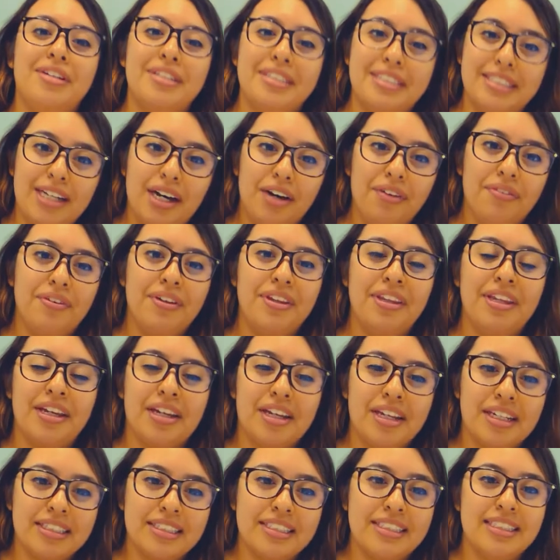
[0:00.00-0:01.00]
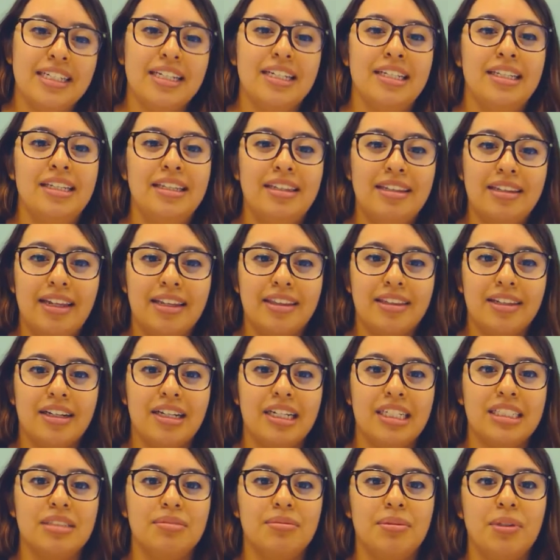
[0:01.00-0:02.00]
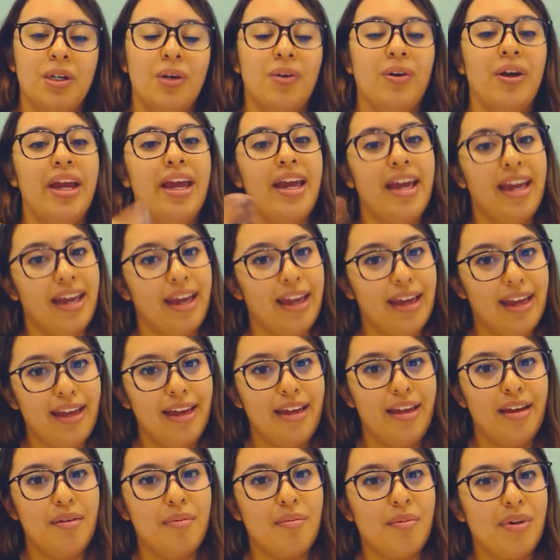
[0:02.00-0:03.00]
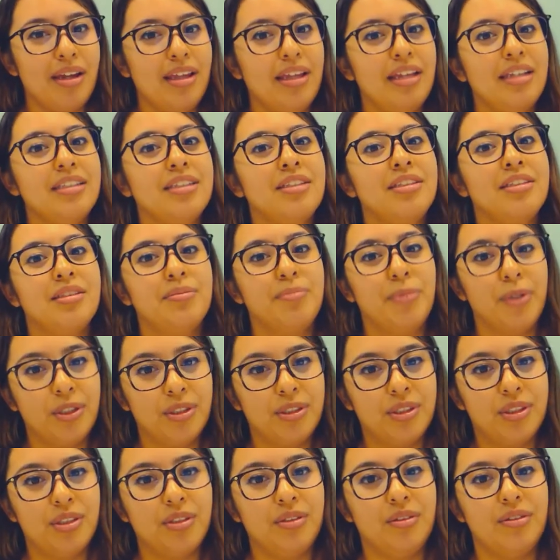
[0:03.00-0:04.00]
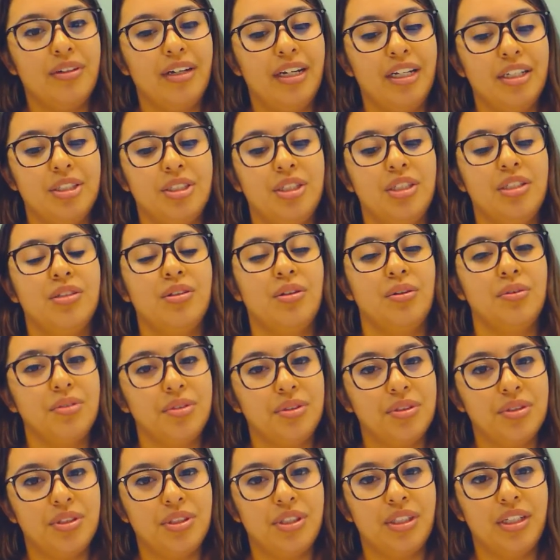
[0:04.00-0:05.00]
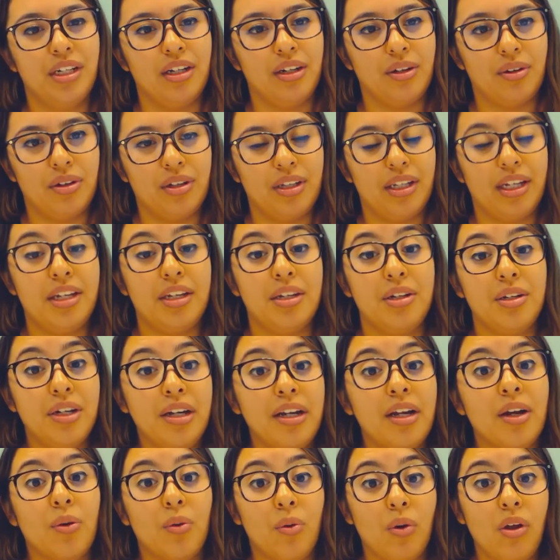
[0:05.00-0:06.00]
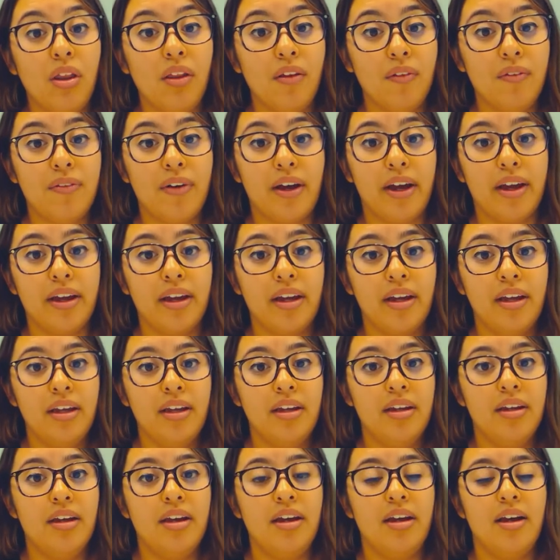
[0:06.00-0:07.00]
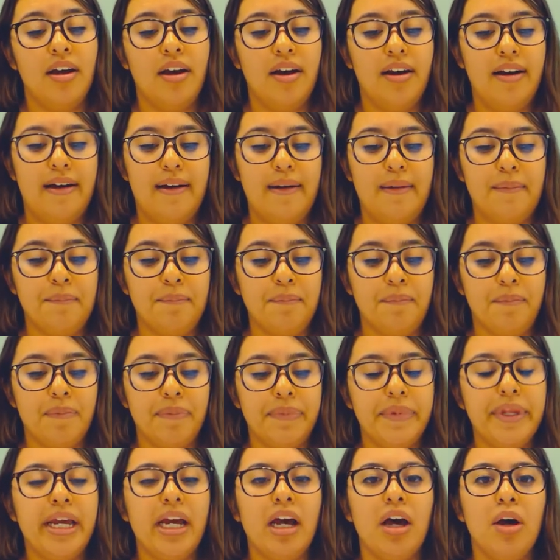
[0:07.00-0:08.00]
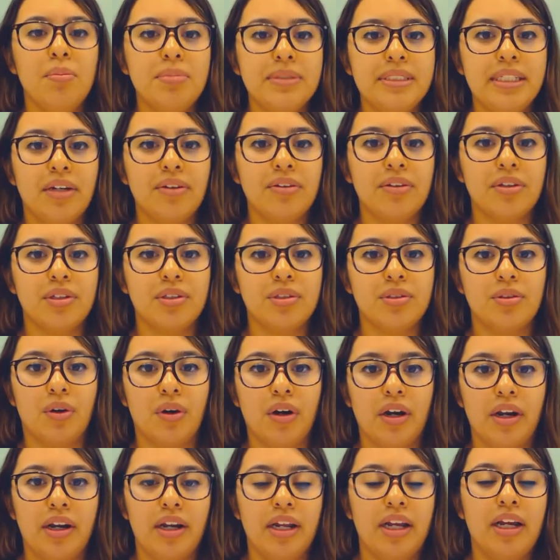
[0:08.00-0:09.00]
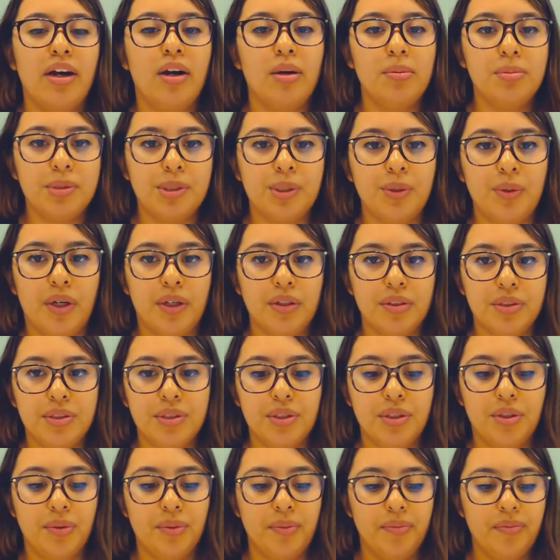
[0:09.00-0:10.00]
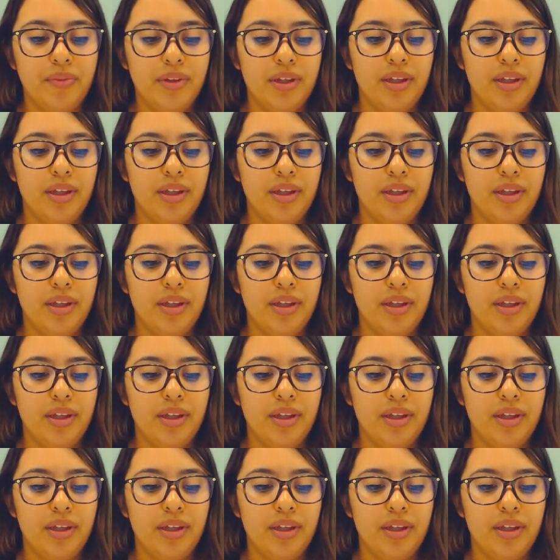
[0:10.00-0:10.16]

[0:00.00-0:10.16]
yourself, and they can let the customer know, hey, Marlon spoke to you and she told you that you didn't qualify. It helps out the store and it helps you out too.